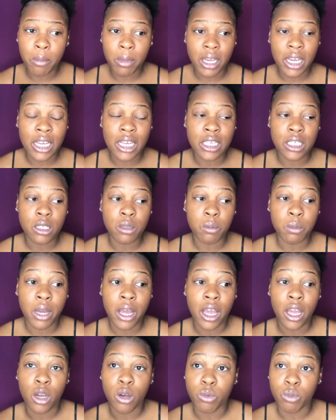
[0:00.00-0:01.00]
because
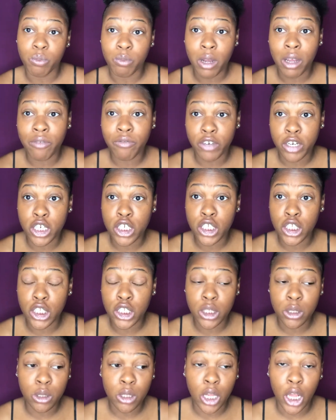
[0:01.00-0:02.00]
my
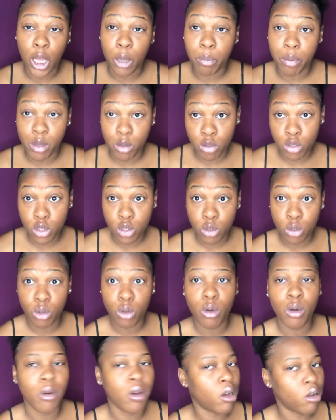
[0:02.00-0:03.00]
first like
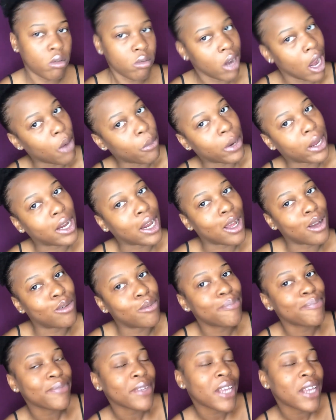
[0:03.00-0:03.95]
pencil, I ran out.